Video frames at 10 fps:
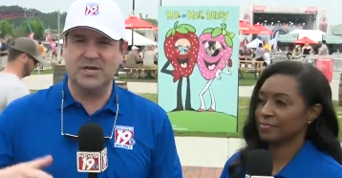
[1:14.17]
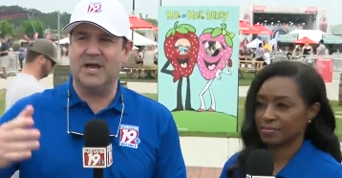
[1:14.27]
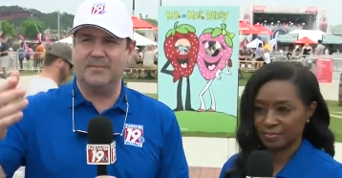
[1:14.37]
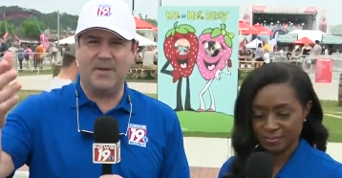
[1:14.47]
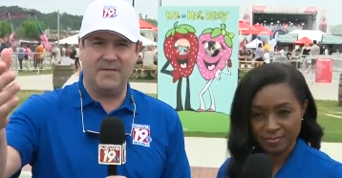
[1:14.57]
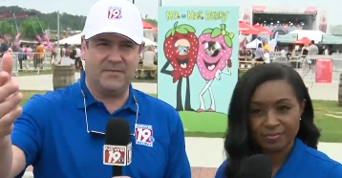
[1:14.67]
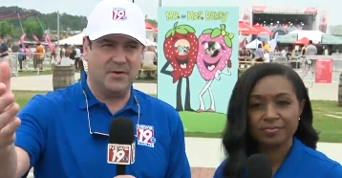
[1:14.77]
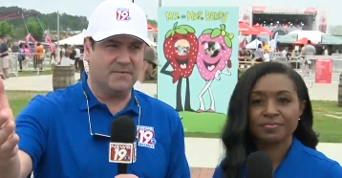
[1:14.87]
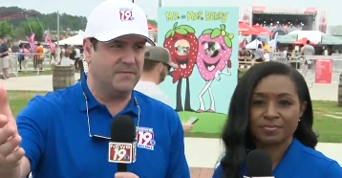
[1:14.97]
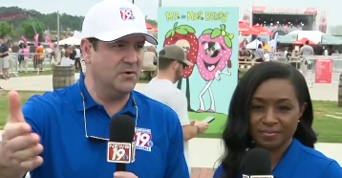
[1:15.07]
Speaker 1: you got to pay for
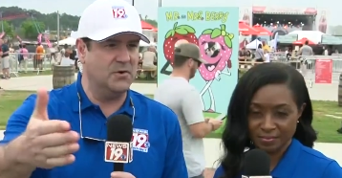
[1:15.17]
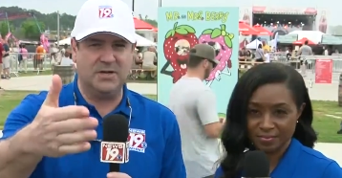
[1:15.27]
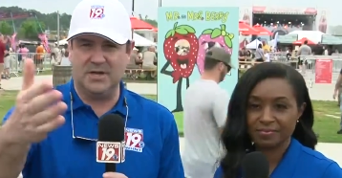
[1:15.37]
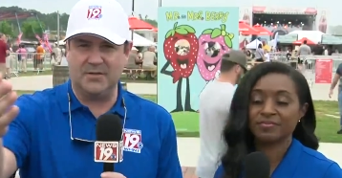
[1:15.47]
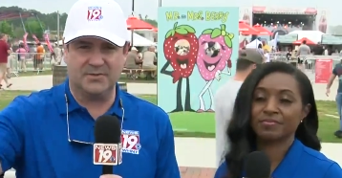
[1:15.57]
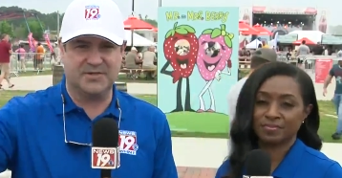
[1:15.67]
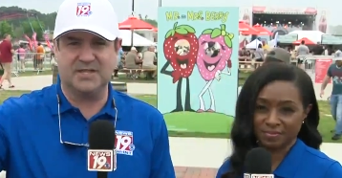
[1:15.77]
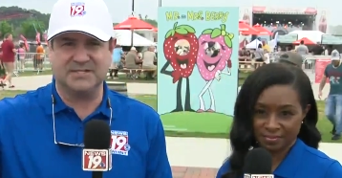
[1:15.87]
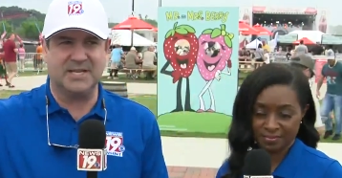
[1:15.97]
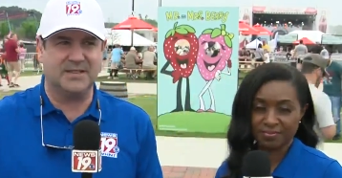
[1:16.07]
your food and other
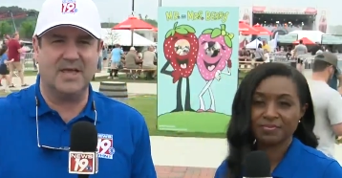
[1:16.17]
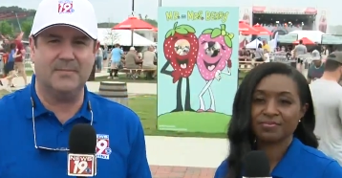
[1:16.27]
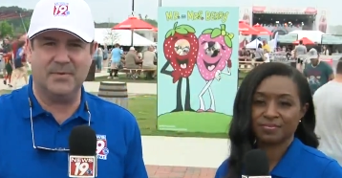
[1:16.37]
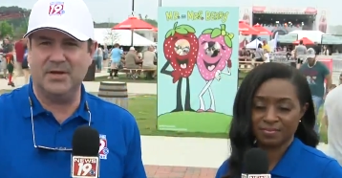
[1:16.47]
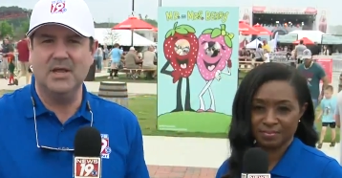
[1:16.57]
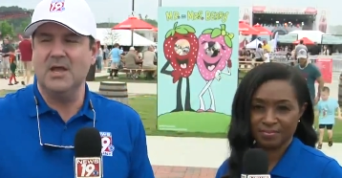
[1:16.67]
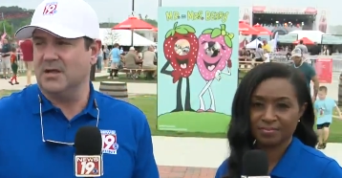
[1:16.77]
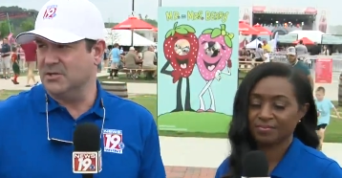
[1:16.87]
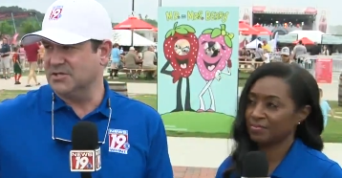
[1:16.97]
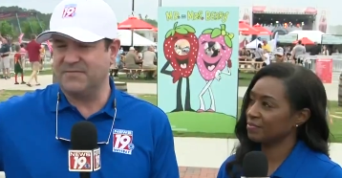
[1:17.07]
things like that, but
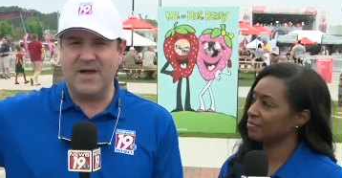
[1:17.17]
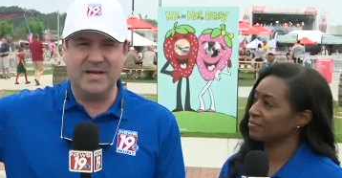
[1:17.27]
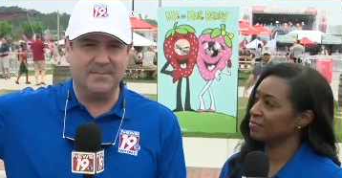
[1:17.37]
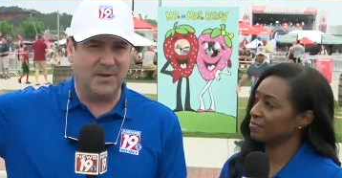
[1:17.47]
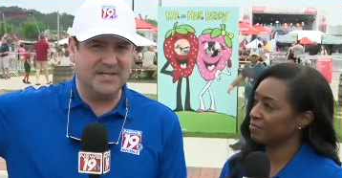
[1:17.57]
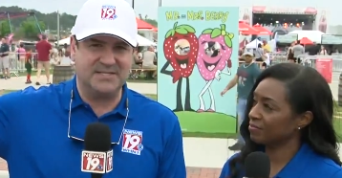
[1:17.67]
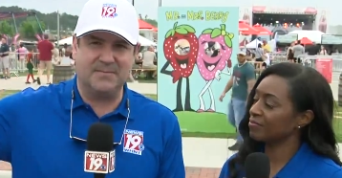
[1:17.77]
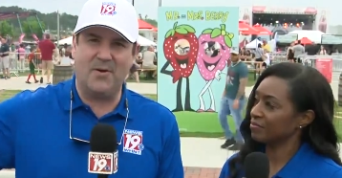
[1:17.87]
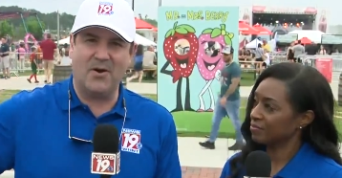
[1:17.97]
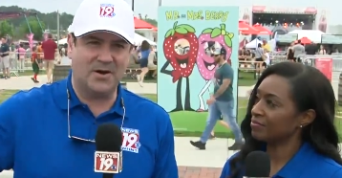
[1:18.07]
you just find a place to
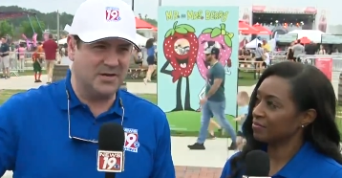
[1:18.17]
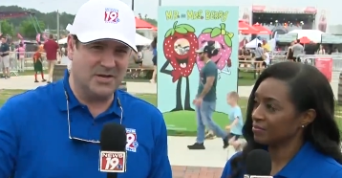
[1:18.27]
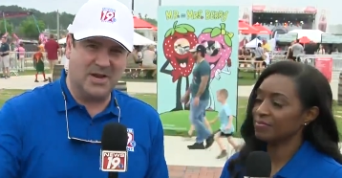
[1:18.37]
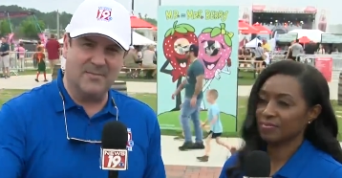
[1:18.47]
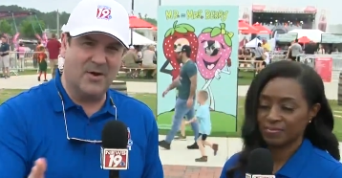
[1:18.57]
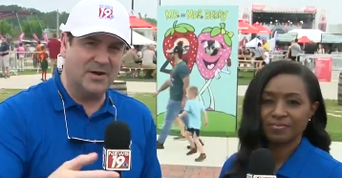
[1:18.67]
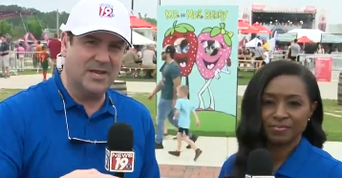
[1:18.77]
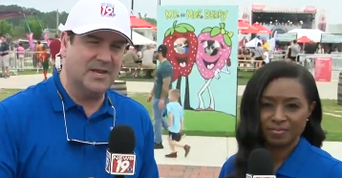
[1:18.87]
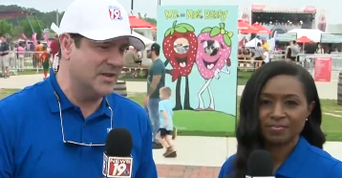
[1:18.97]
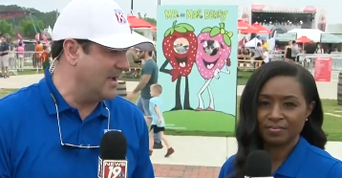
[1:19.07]
park and you come on
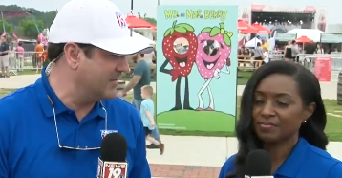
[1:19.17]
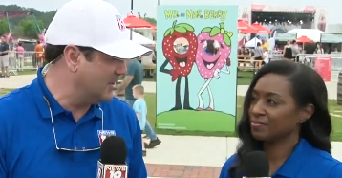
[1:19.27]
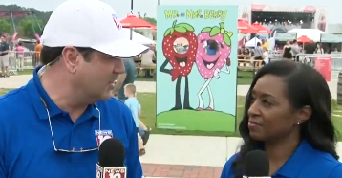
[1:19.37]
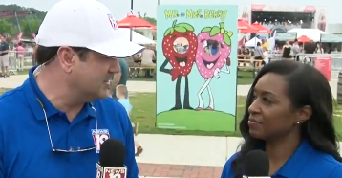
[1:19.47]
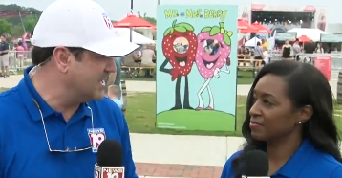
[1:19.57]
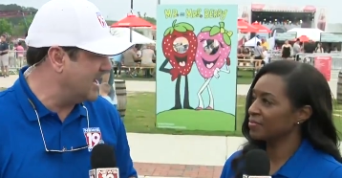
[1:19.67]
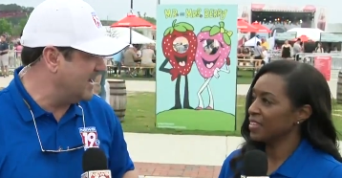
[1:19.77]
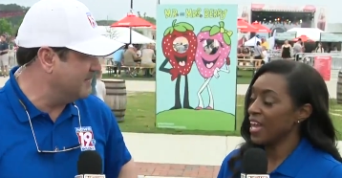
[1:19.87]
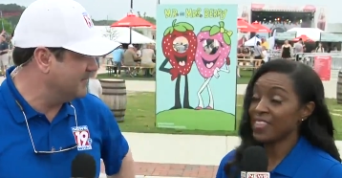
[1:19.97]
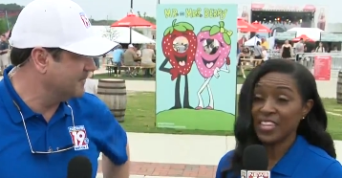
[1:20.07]
in and you have a good old
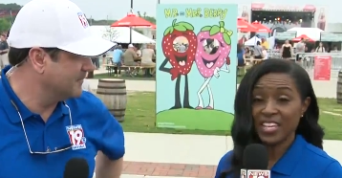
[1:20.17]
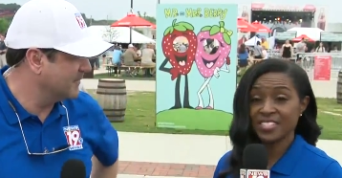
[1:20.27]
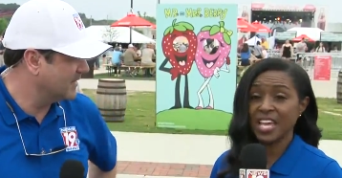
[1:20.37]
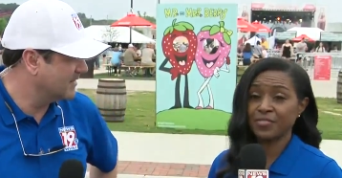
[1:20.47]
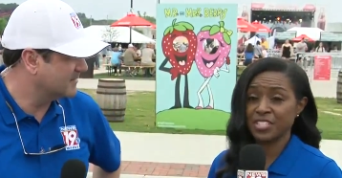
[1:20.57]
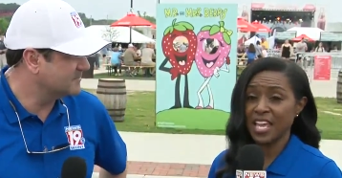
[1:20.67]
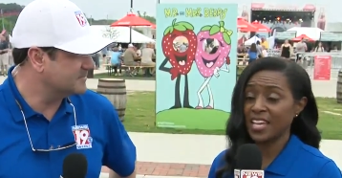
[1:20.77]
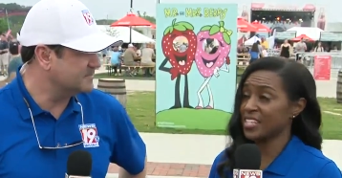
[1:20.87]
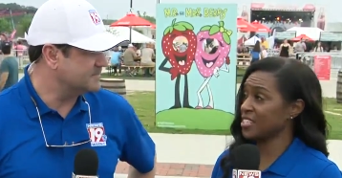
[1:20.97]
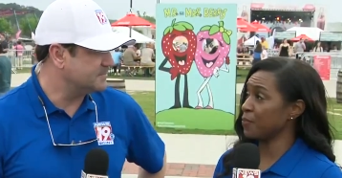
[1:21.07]
time.
Speaker 2: I think it's safe to say
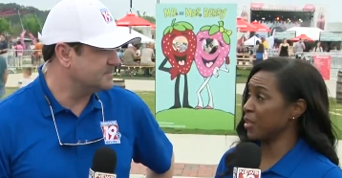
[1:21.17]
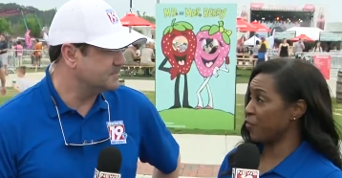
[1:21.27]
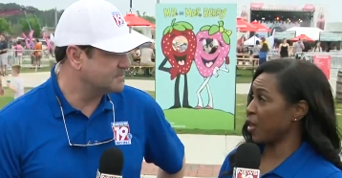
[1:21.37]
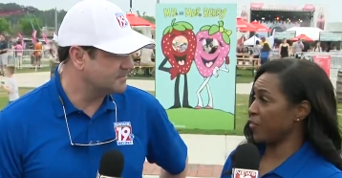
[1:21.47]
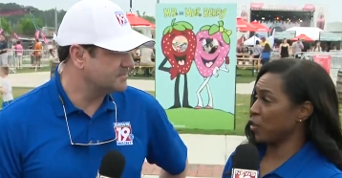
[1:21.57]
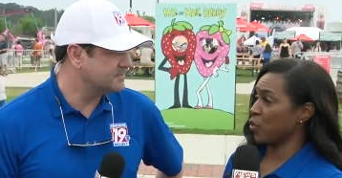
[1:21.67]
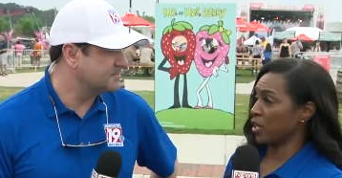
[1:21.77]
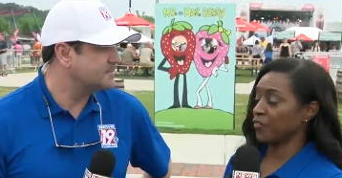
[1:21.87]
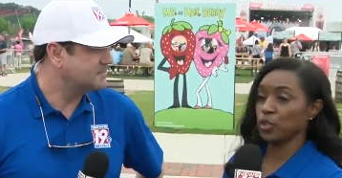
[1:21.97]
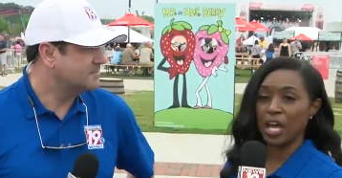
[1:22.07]
it's something for
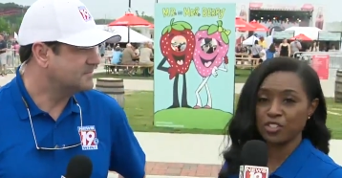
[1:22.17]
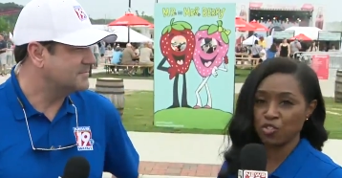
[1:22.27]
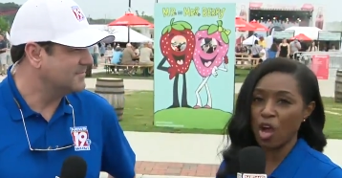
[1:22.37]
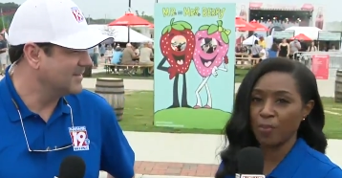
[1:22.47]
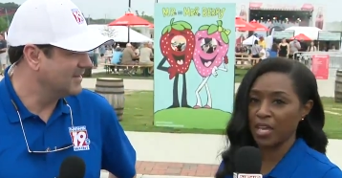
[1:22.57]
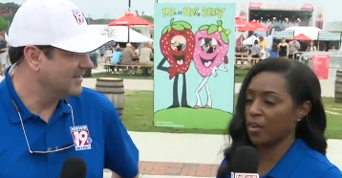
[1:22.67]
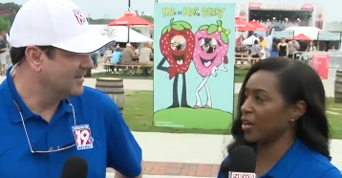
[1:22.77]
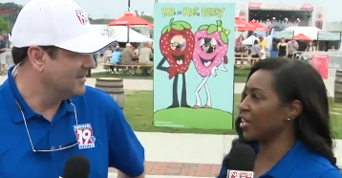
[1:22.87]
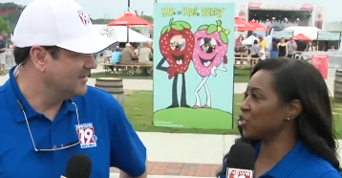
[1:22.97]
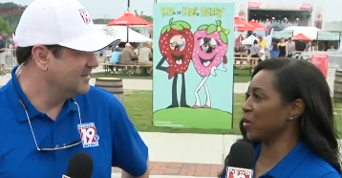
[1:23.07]
everyone. If you like
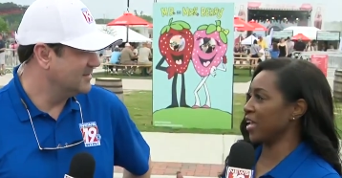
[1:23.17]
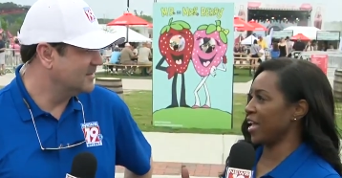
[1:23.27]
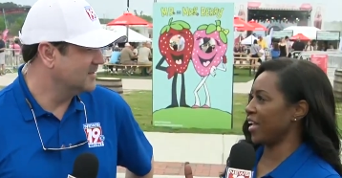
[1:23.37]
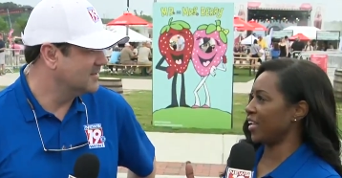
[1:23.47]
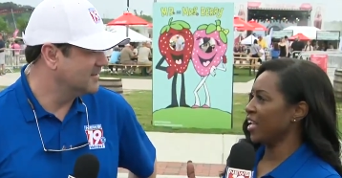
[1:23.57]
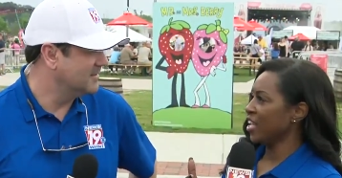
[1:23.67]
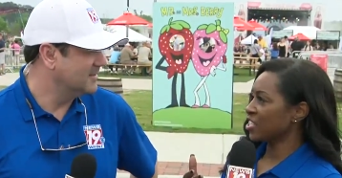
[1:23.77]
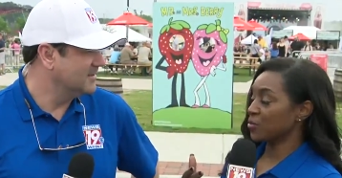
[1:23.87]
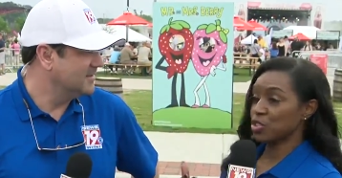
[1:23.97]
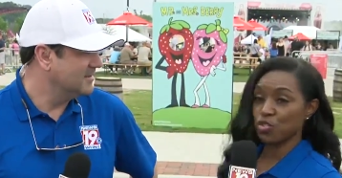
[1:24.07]
strawberries, we had
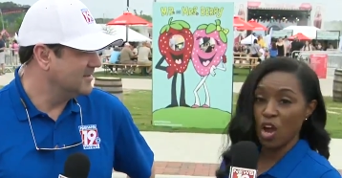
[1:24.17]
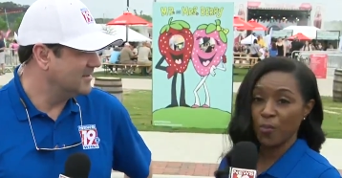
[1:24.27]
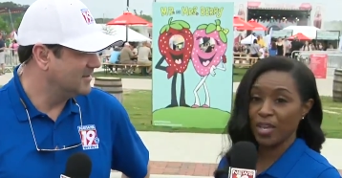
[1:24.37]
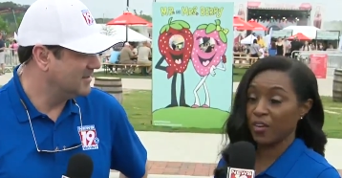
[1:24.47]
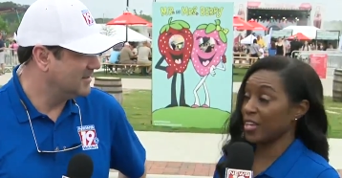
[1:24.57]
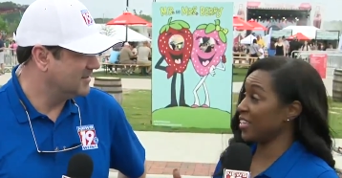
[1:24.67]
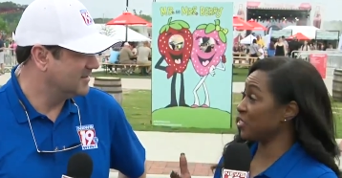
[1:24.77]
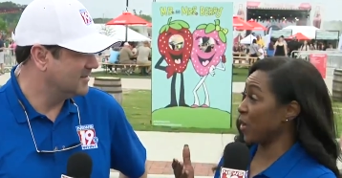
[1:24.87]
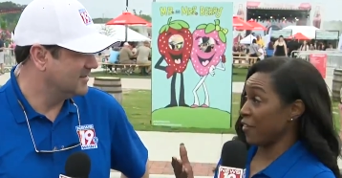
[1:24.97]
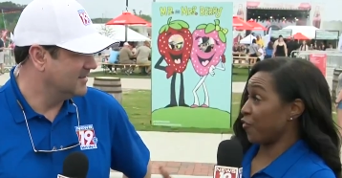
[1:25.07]
some
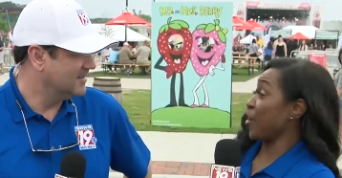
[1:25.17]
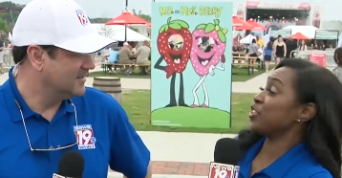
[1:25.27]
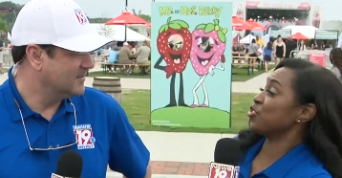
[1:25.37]
strawberries. We had fresh